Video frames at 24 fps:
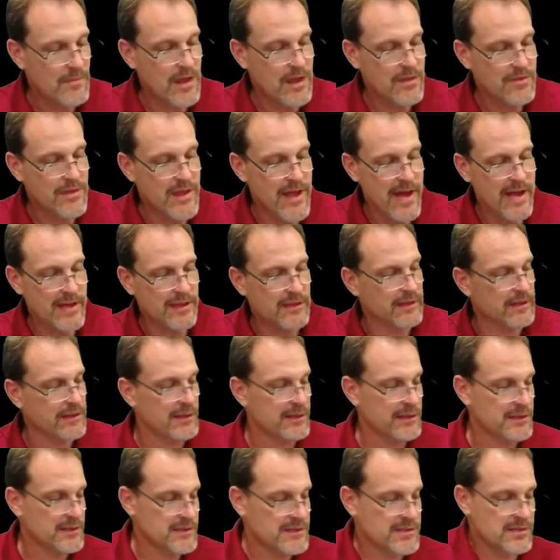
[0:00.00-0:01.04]
That
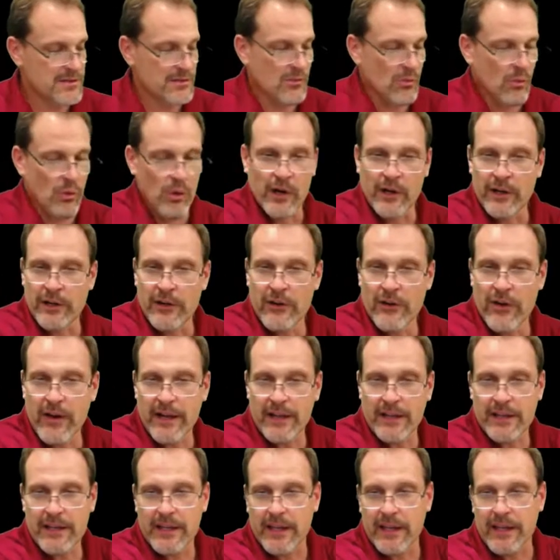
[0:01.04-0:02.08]
is one
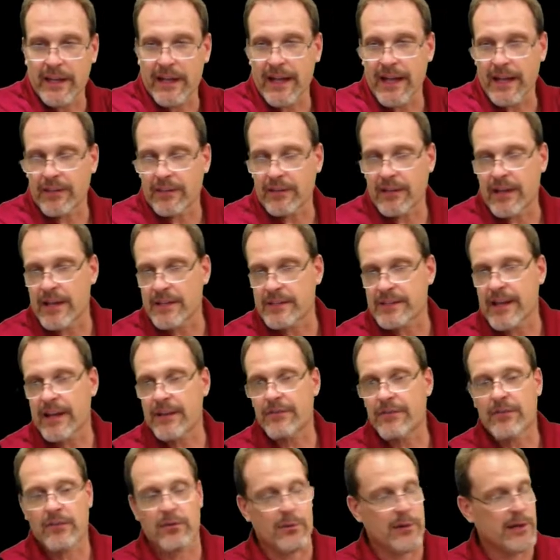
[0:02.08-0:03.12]
great kid. I got guys. I
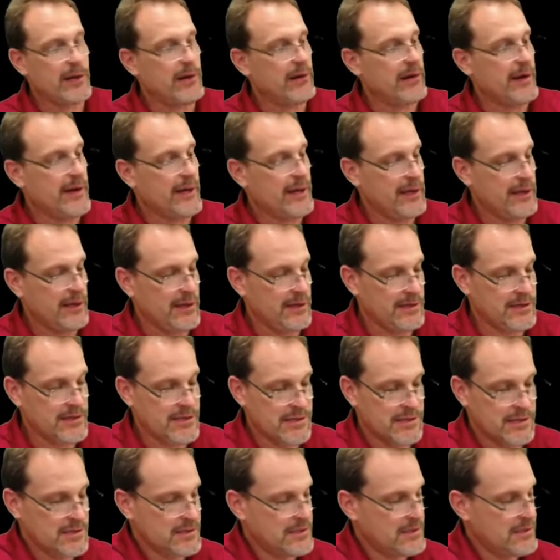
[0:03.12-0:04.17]
have three great
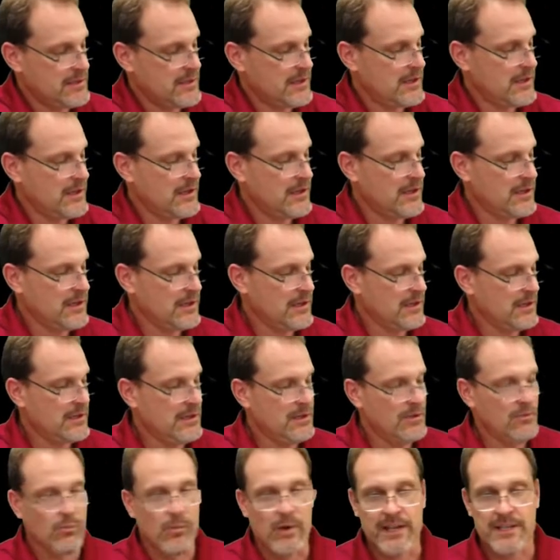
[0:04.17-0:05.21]
kids.
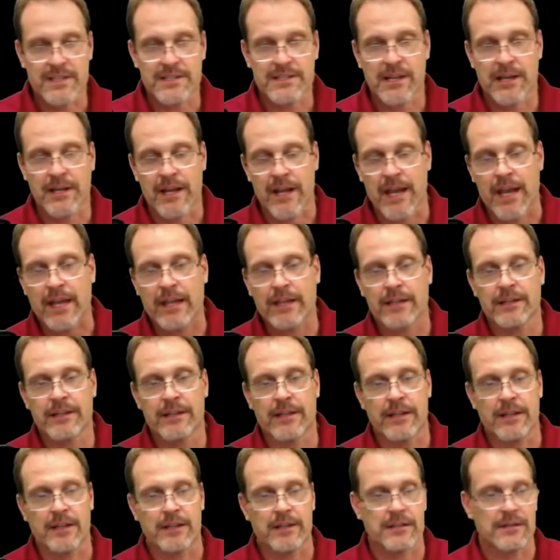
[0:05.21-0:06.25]
My son Hayden
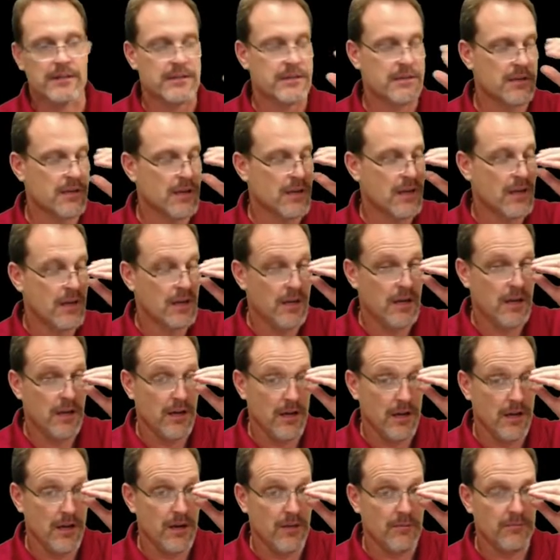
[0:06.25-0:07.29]
is
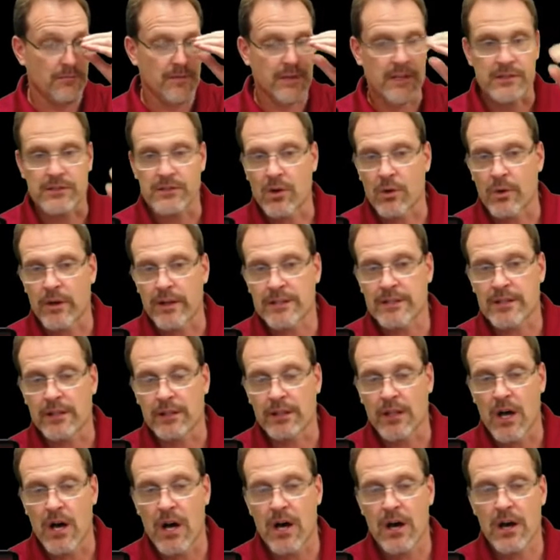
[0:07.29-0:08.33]
um, is going to
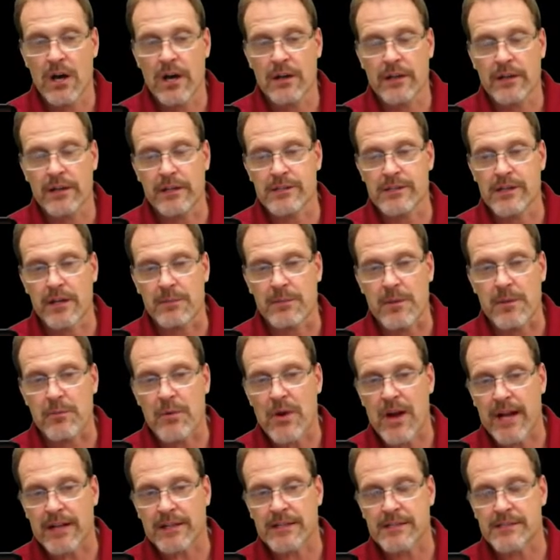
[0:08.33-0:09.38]
law. He's going to be
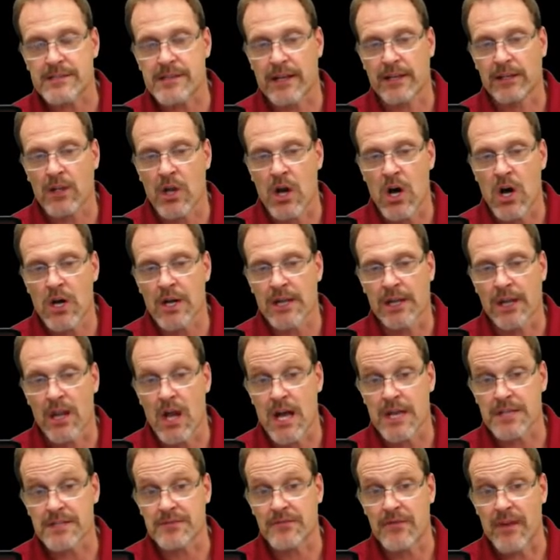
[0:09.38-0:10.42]
practicing law in
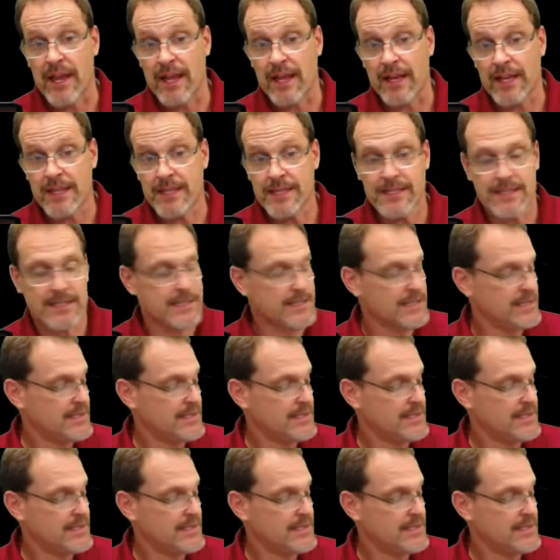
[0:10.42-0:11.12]
Las Vegas.